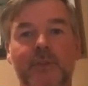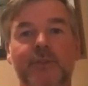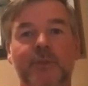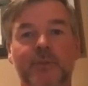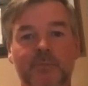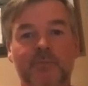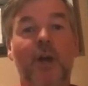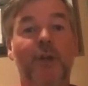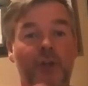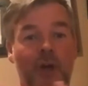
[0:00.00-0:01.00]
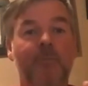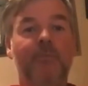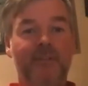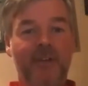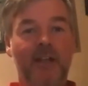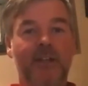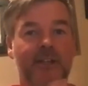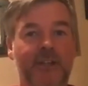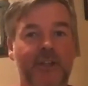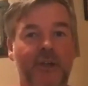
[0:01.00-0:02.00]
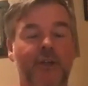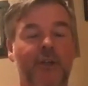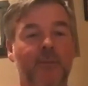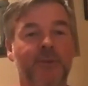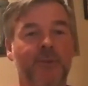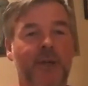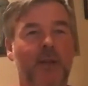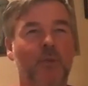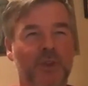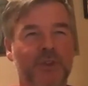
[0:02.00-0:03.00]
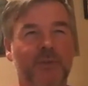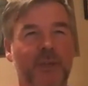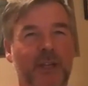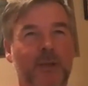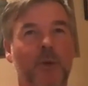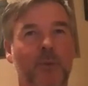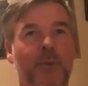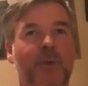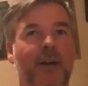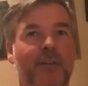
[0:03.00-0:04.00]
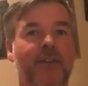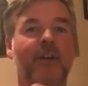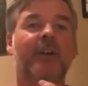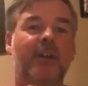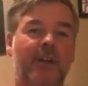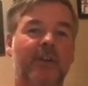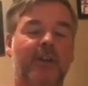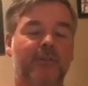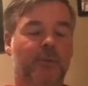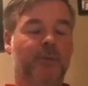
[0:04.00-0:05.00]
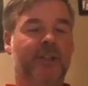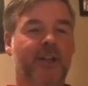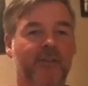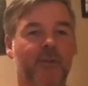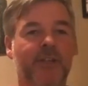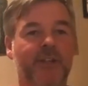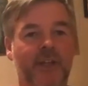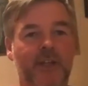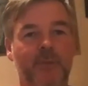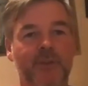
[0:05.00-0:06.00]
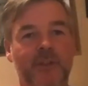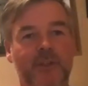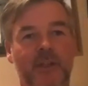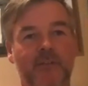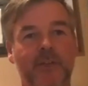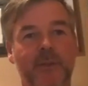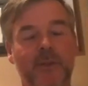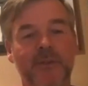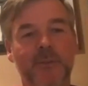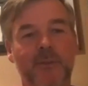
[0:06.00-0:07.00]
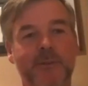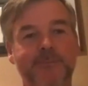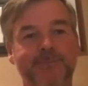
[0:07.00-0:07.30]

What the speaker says: So outcome, evaluating the outcome as well. Was it really what we were after? Therefore, we need to have a rethink about the delivery possible.